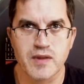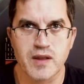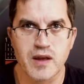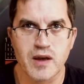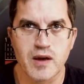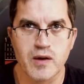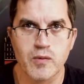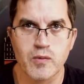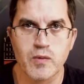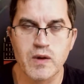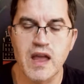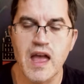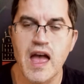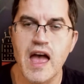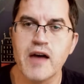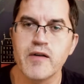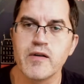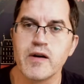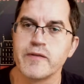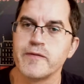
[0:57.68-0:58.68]
We
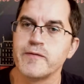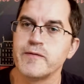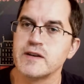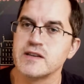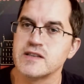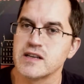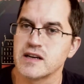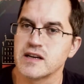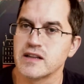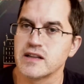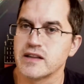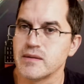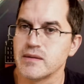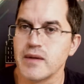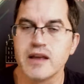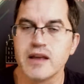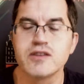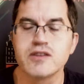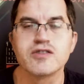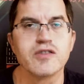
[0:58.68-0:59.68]
have a physical
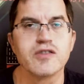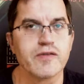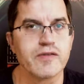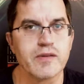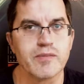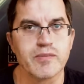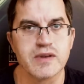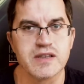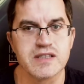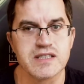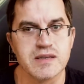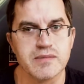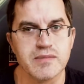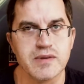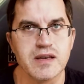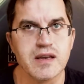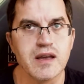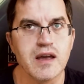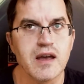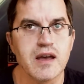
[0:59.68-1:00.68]
dimension of the
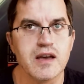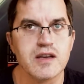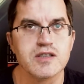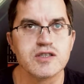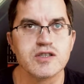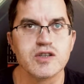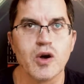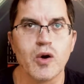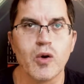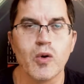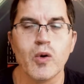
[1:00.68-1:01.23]
PCB, so